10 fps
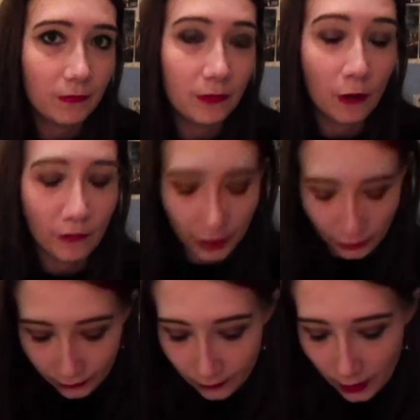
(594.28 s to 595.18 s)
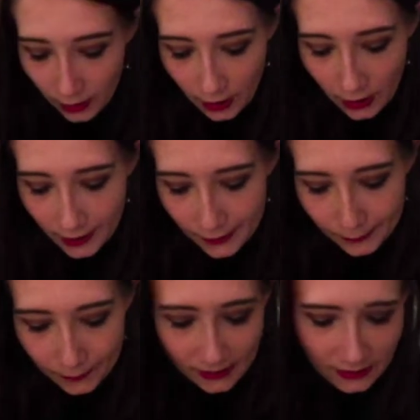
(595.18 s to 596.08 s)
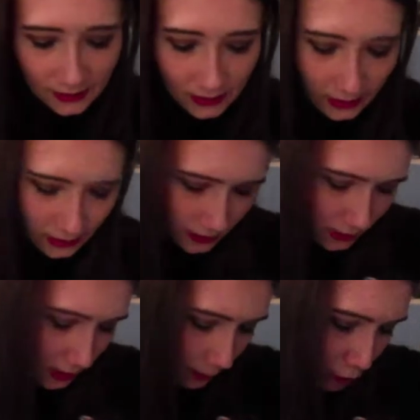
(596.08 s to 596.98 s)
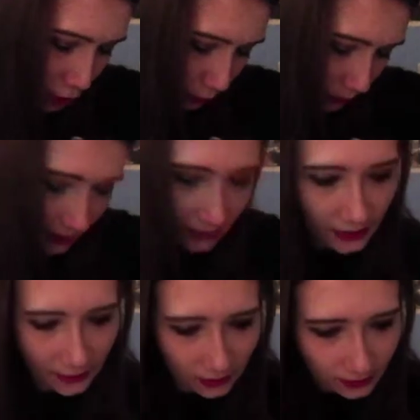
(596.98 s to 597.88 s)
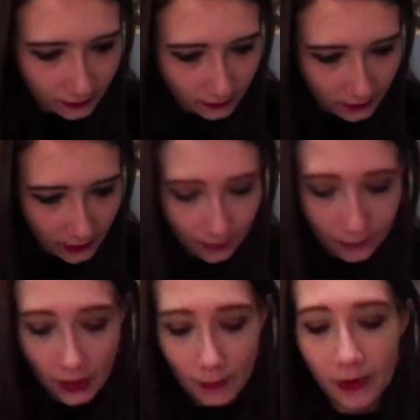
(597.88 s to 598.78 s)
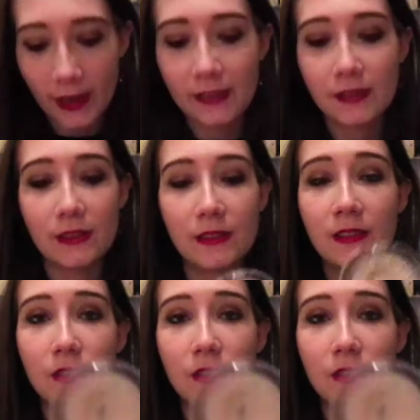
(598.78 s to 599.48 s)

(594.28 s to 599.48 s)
go figure. Um, this is the Cappuccino Please, I think. Yeah, by Essence. This